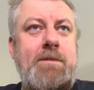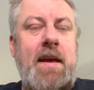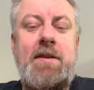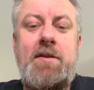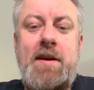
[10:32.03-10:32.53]

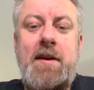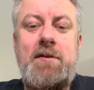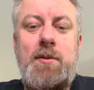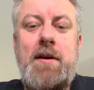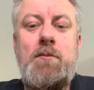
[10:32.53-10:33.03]
the thing
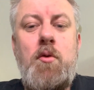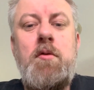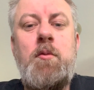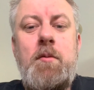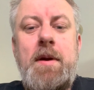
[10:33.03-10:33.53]
is, we have more
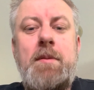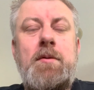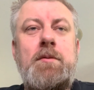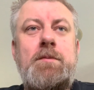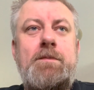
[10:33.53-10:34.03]
and more
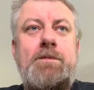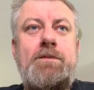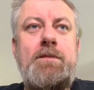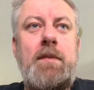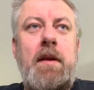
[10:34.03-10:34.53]
people,
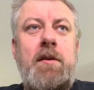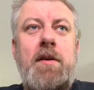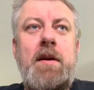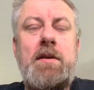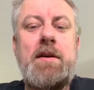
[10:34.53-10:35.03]
so
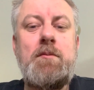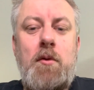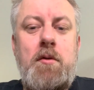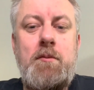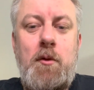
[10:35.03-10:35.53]
they collect
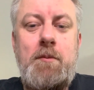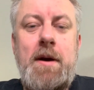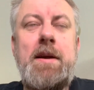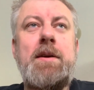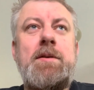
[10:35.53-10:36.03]
more and more money.